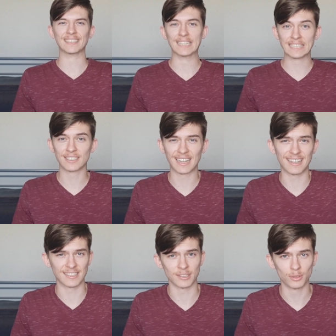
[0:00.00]
The internet
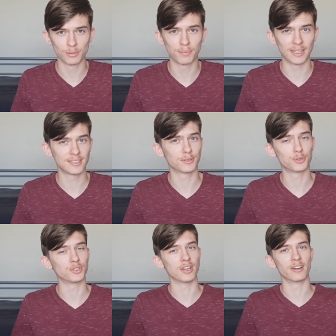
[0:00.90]
is a good place to
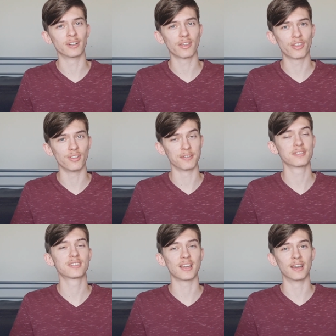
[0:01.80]
share
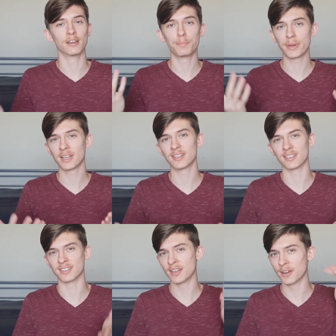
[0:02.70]
thoughts and
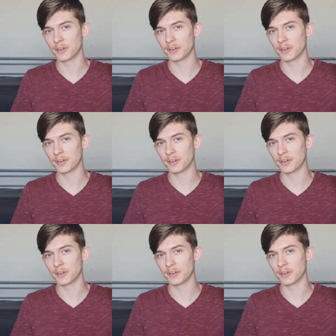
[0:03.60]
opinions.